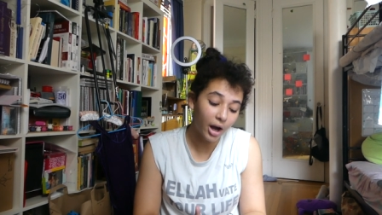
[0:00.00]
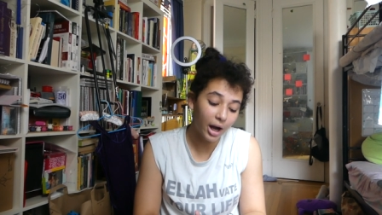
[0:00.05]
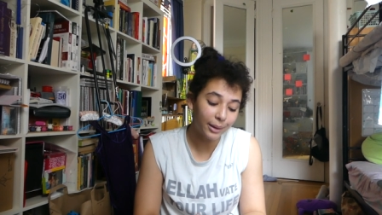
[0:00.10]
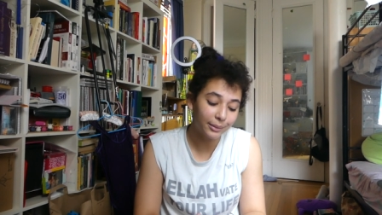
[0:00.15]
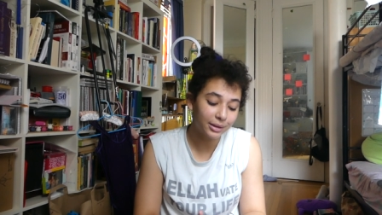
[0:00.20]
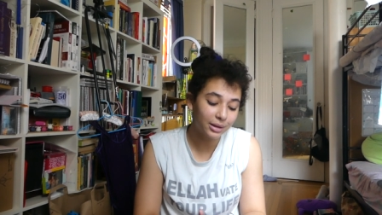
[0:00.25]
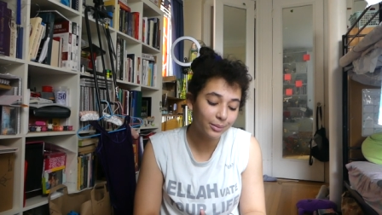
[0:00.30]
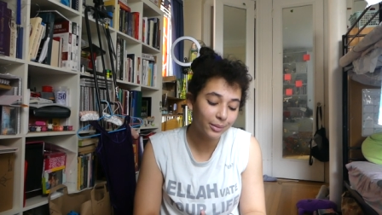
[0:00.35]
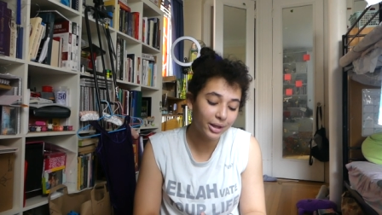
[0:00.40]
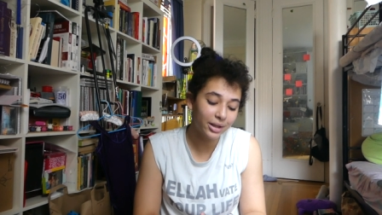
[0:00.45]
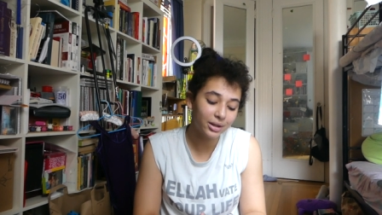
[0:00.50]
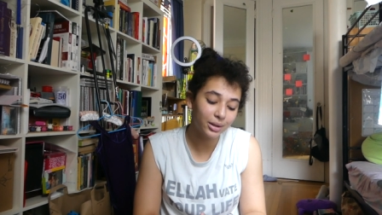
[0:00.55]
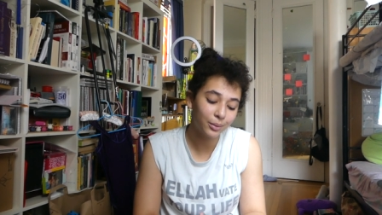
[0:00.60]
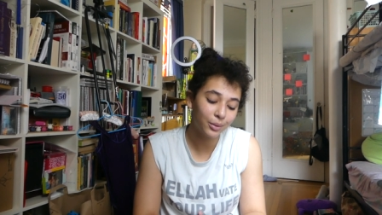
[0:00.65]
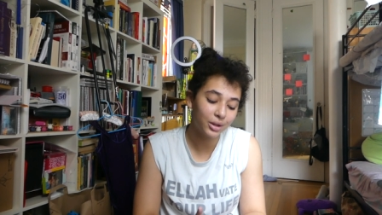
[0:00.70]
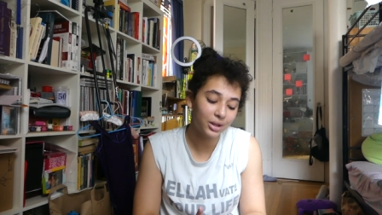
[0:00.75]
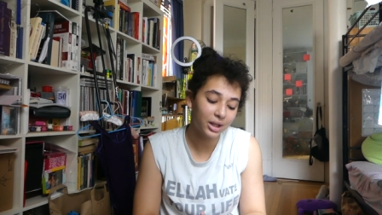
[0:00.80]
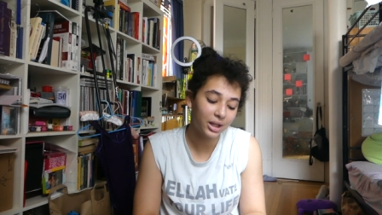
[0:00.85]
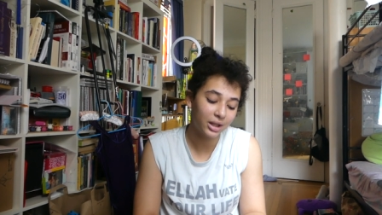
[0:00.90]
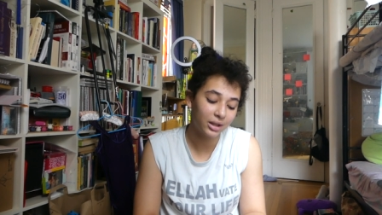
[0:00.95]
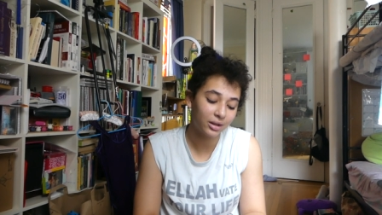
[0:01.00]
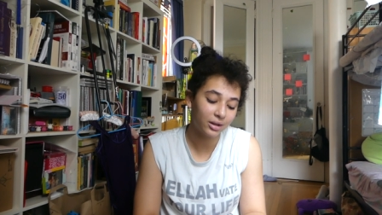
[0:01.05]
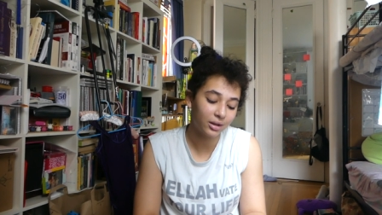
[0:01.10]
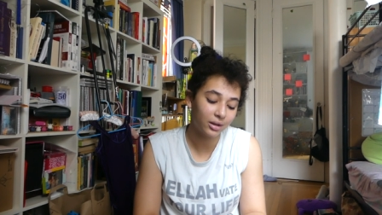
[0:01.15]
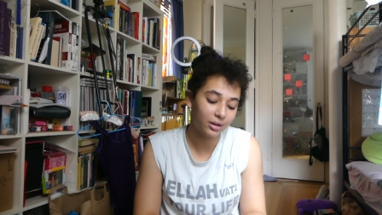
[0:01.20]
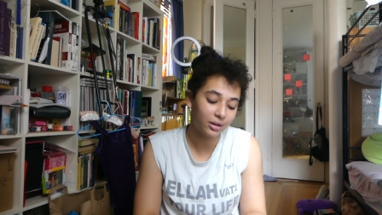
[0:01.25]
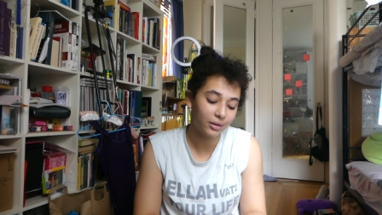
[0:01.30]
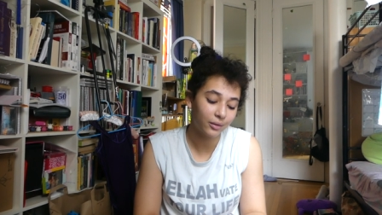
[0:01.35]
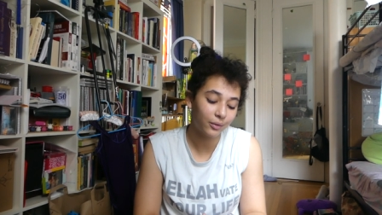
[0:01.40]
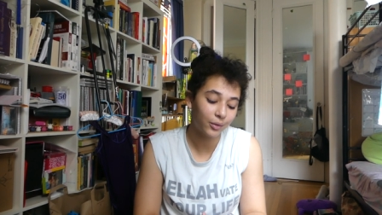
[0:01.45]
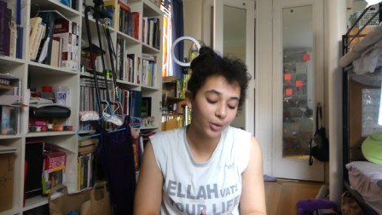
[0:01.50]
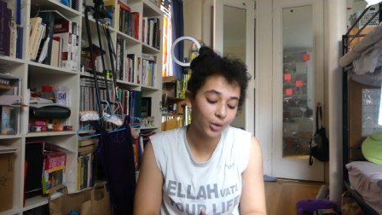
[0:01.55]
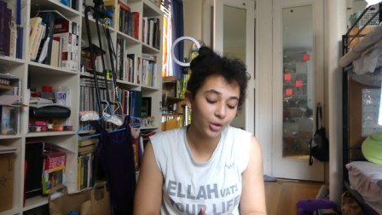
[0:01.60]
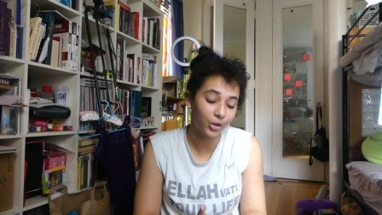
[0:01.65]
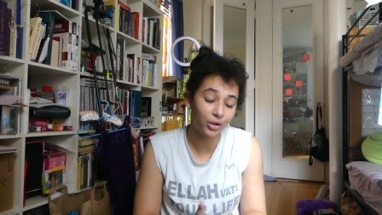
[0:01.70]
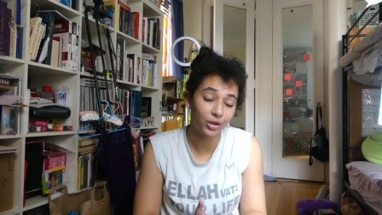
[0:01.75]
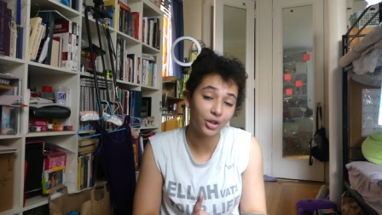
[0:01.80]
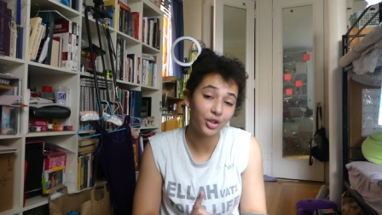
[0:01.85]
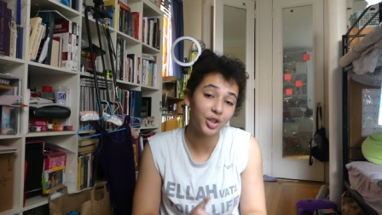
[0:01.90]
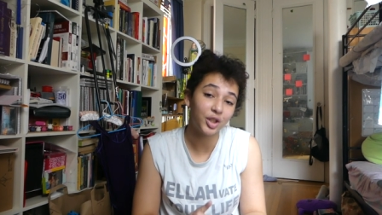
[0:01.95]
Optimize the routine for
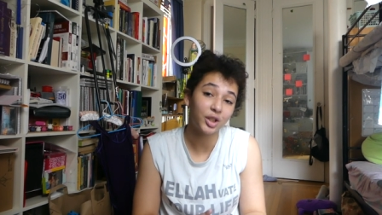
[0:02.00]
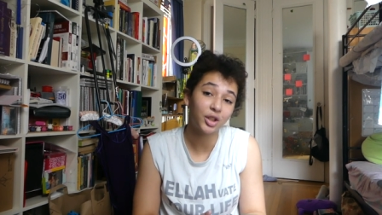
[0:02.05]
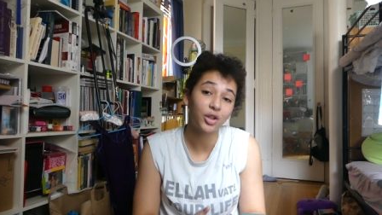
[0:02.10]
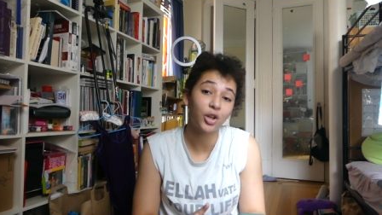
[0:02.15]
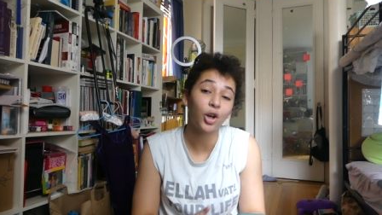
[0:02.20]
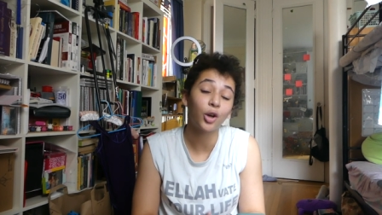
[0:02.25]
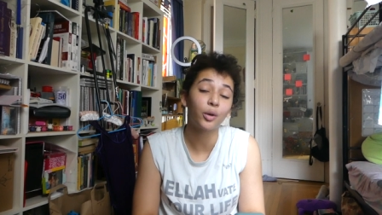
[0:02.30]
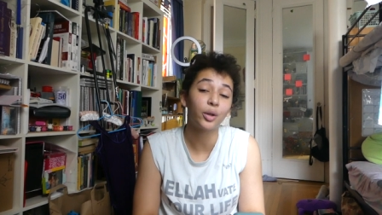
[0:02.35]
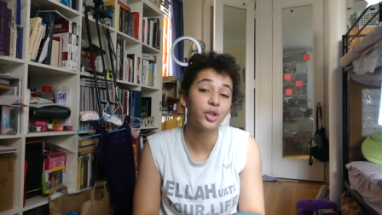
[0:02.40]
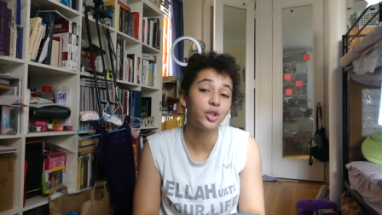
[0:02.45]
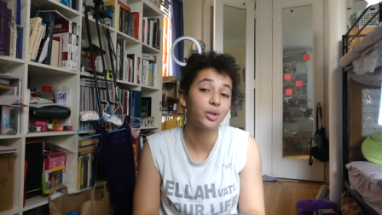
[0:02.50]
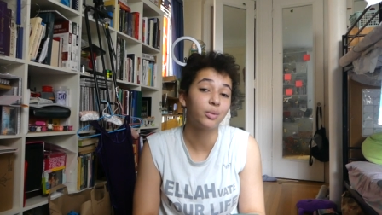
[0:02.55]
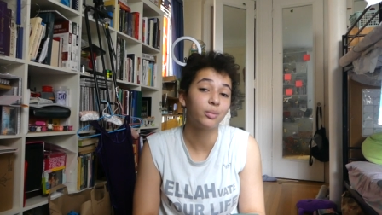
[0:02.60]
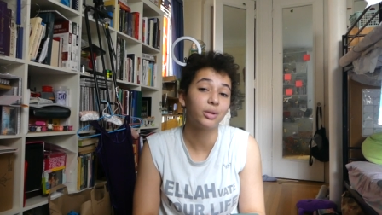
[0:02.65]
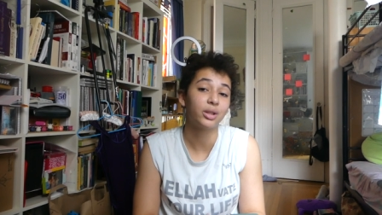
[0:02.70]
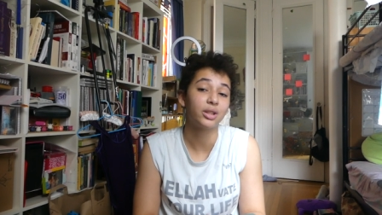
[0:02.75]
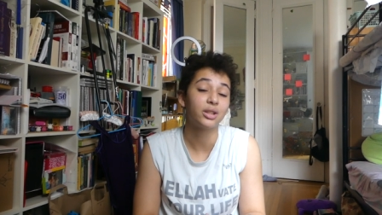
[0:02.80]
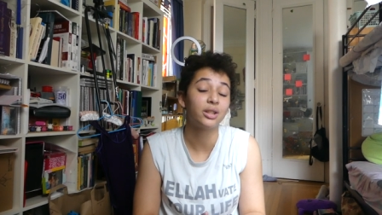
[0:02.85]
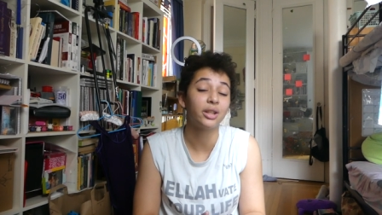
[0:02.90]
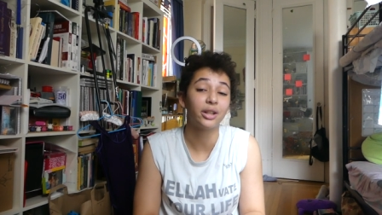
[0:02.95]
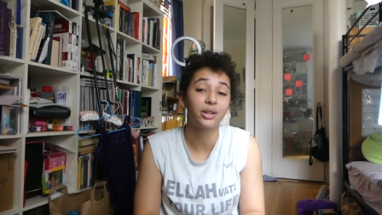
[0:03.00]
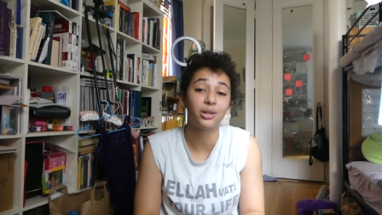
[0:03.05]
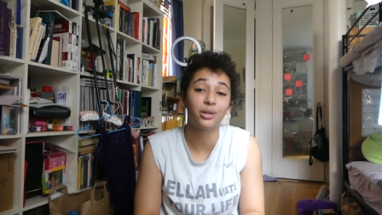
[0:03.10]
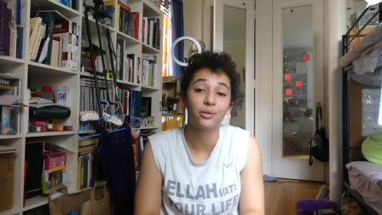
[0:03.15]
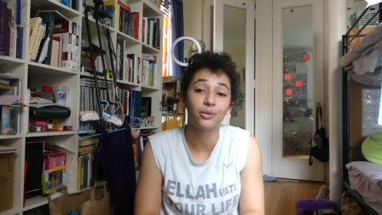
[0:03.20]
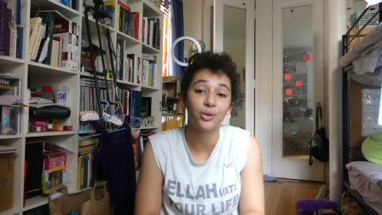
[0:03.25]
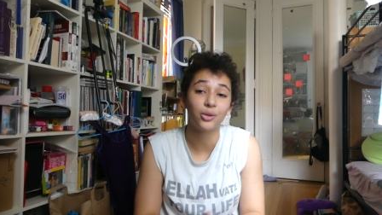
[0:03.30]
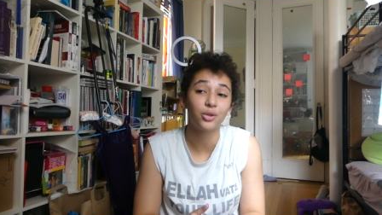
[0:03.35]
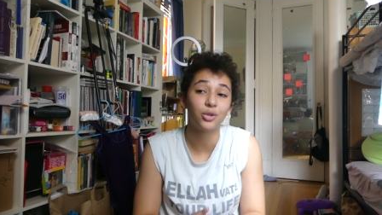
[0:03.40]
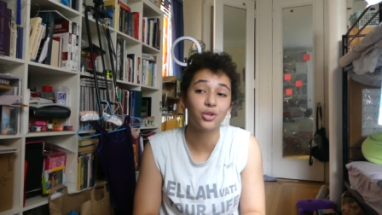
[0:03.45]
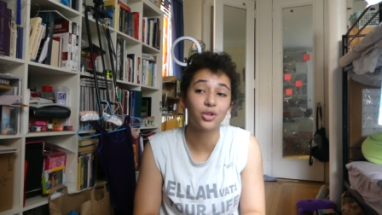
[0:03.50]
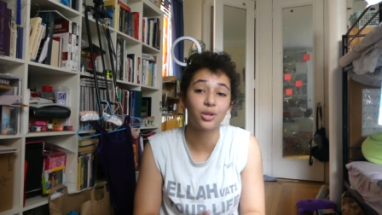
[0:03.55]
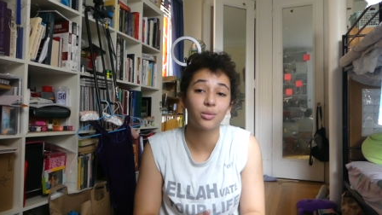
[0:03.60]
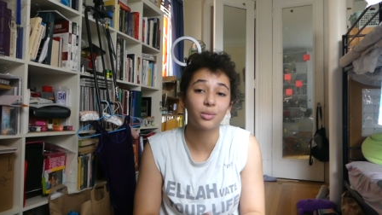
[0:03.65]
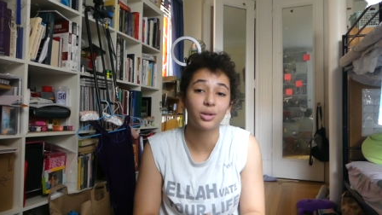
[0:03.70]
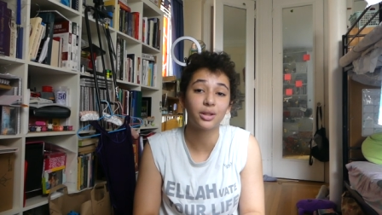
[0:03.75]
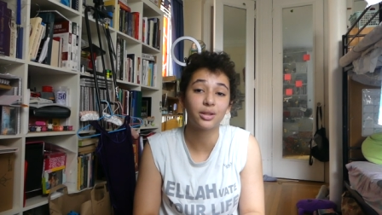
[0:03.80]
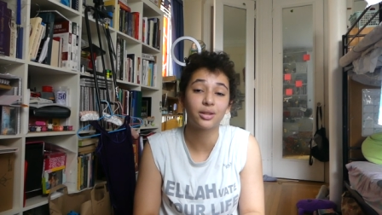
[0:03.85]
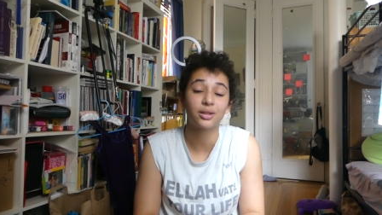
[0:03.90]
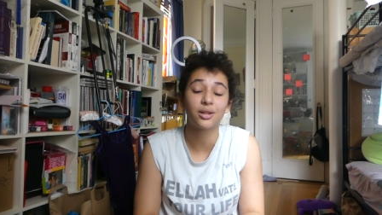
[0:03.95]
the current gymnast, not the future
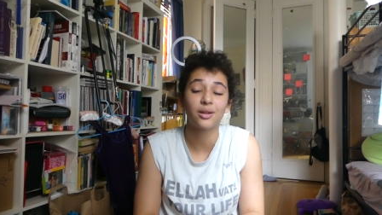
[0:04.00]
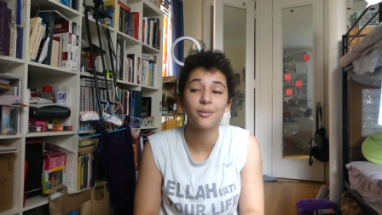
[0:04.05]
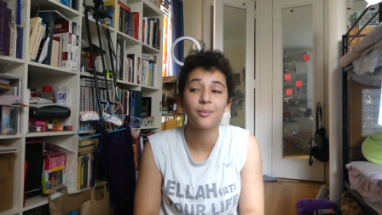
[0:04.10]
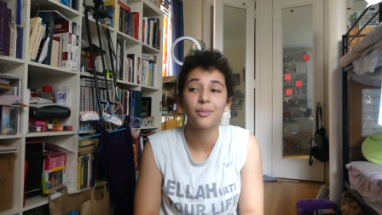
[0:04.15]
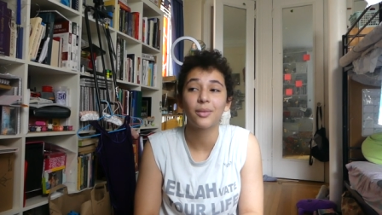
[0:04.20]
gymnast.